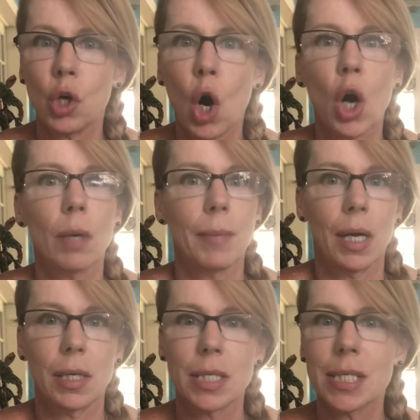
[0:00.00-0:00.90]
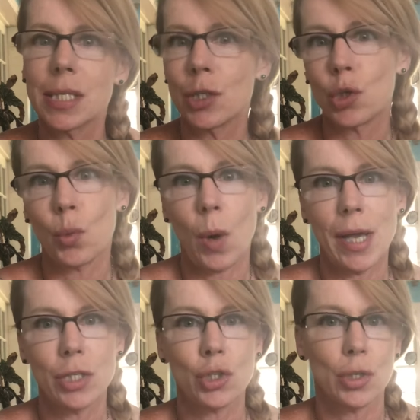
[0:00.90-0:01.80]
karma,
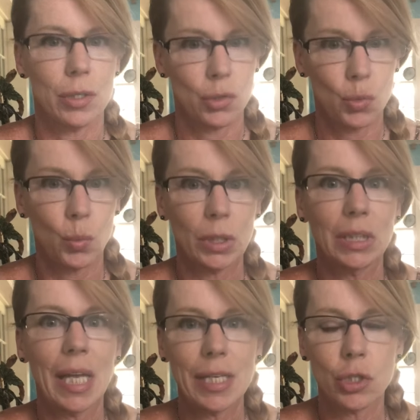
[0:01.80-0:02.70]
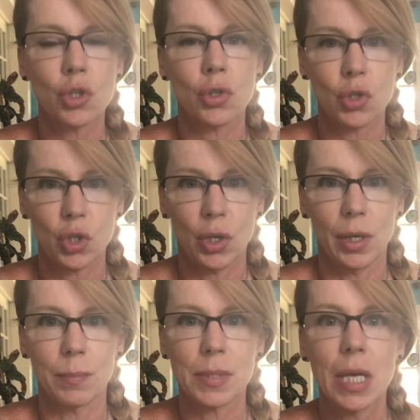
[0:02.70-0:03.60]
situations,
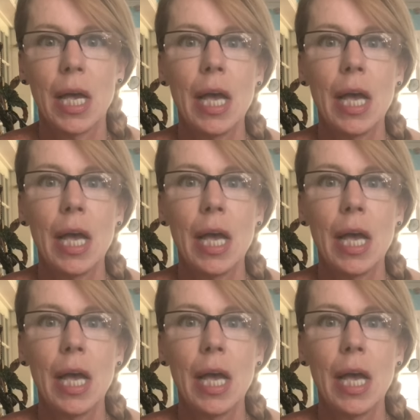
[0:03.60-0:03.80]
relationships